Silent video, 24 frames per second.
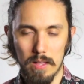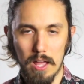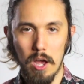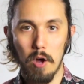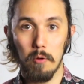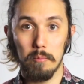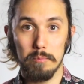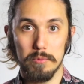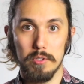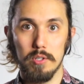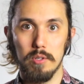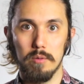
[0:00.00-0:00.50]

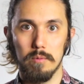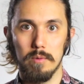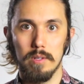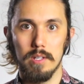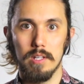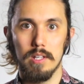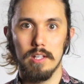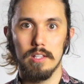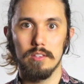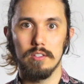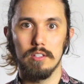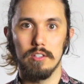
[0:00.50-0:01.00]
helped you,
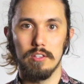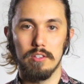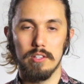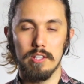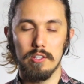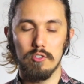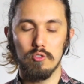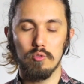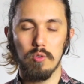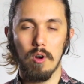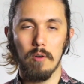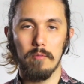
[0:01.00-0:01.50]
that
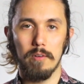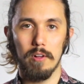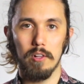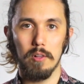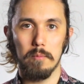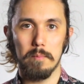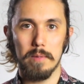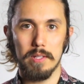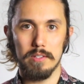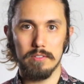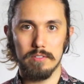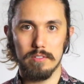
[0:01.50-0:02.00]
these 12
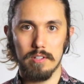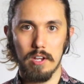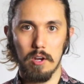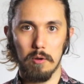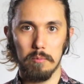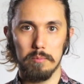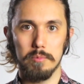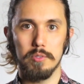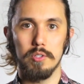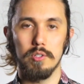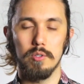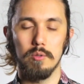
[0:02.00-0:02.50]
elements
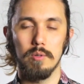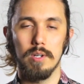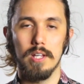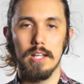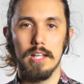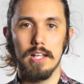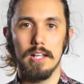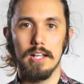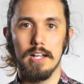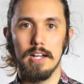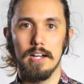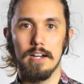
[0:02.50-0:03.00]
helped you
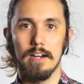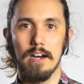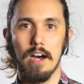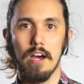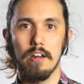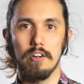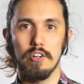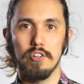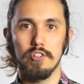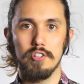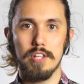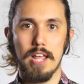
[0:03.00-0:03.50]

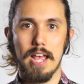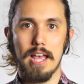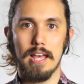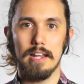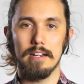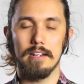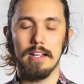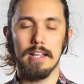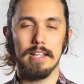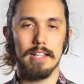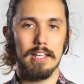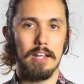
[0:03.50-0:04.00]

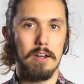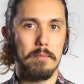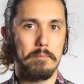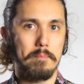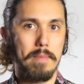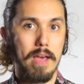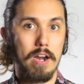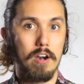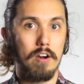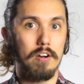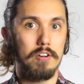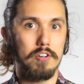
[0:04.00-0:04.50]
understand and get a
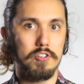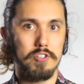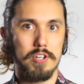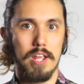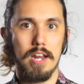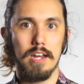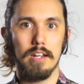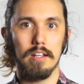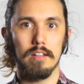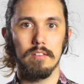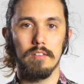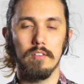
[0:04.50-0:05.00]
better
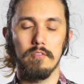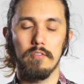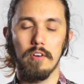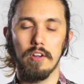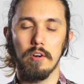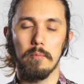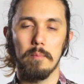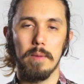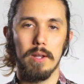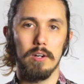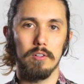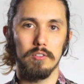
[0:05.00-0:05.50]
understanding of the
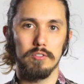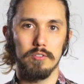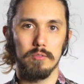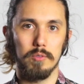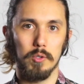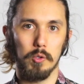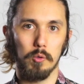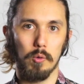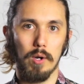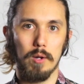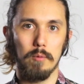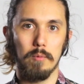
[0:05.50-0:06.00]
fundamentals of
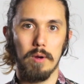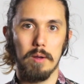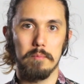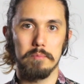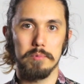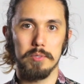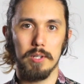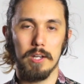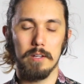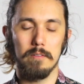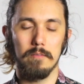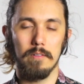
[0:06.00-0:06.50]
a great
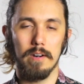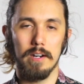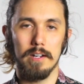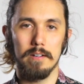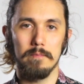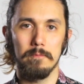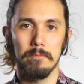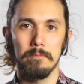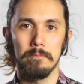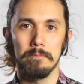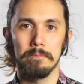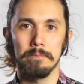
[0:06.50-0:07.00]
website,
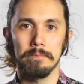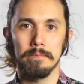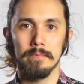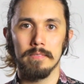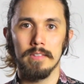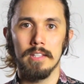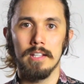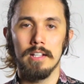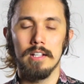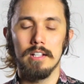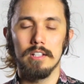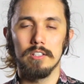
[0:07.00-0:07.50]
right?
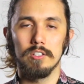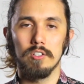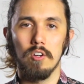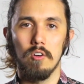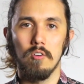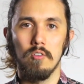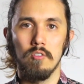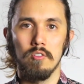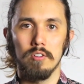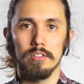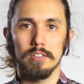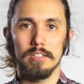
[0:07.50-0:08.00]

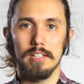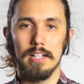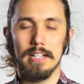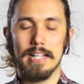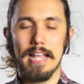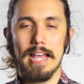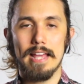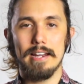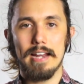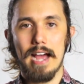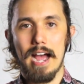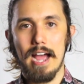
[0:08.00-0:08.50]
So
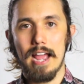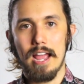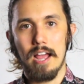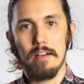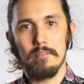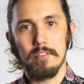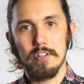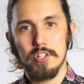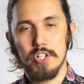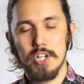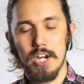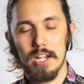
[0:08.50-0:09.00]
again, I
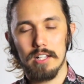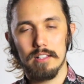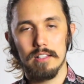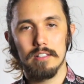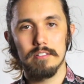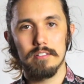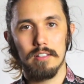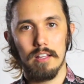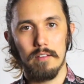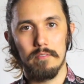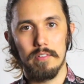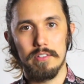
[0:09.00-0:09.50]
have a
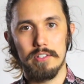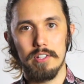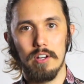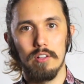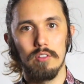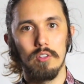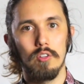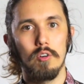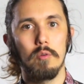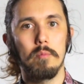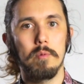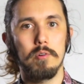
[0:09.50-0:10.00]
checklist. I have a
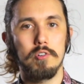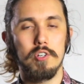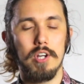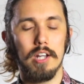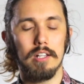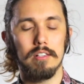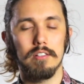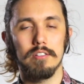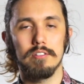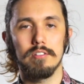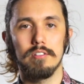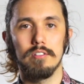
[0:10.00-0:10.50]
downloadable
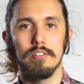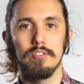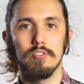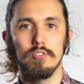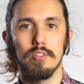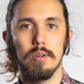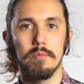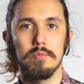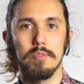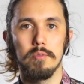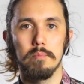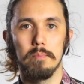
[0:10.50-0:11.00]
checklist in the
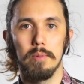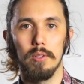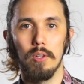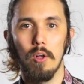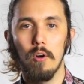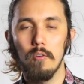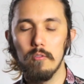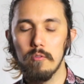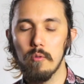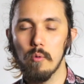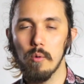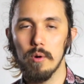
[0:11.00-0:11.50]
description
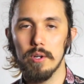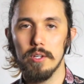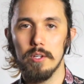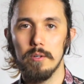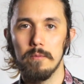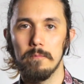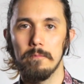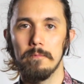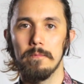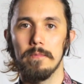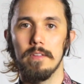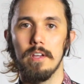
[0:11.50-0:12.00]
below for
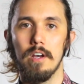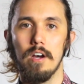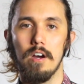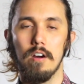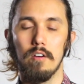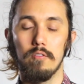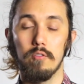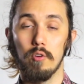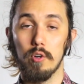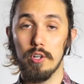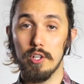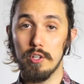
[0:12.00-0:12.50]
you
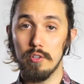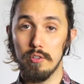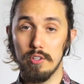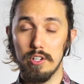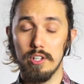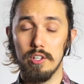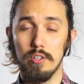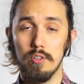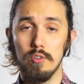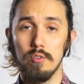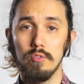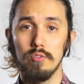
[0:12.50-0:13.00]

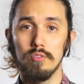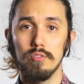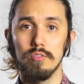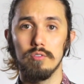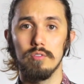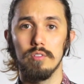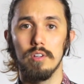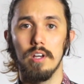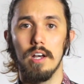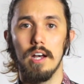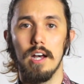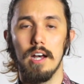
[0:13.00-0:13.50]
to
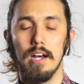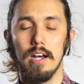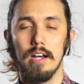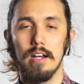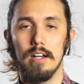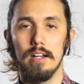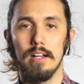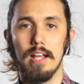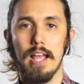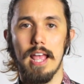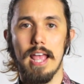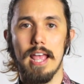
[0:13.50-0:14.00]
use,
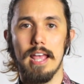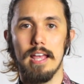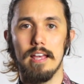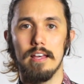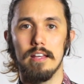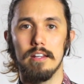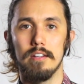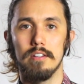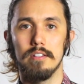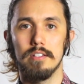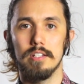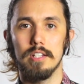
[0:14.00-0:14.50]

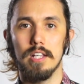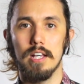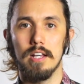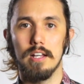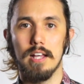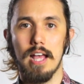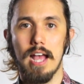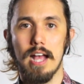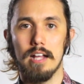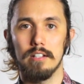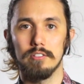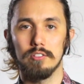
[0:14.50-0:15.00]
and
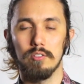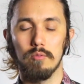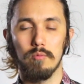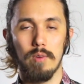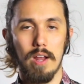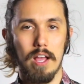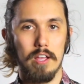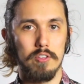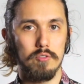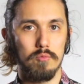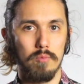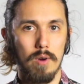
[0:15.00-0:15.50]
as
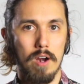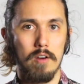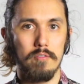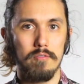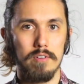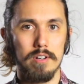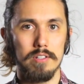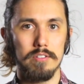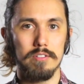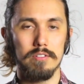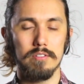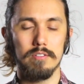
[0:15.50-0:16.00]
a
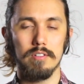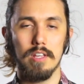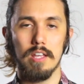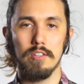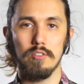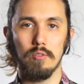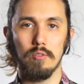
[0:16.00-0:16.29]
reference